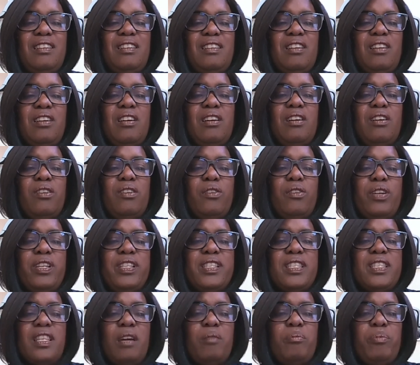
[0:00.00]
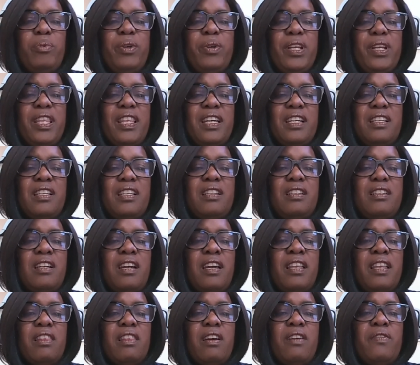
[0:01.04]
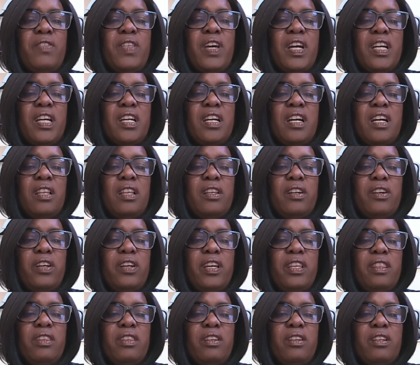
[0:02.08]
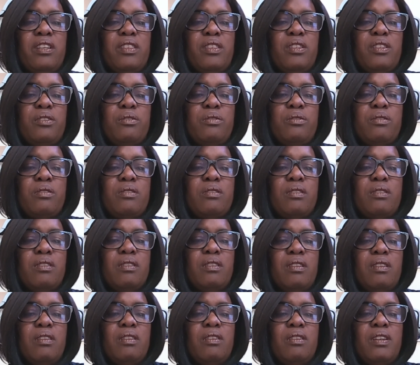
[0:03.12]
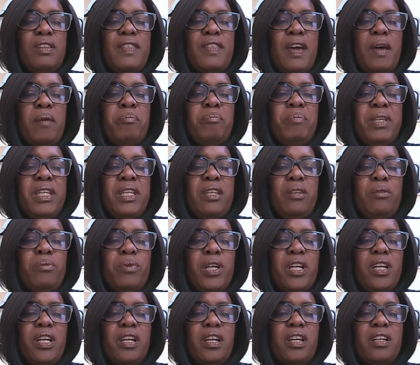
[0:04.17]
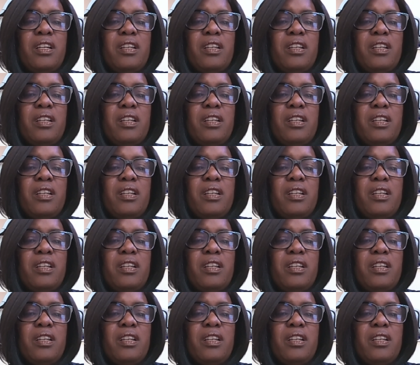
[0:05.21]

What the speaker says: Oh, isn't that pretty? I love that color. And look at that bead work.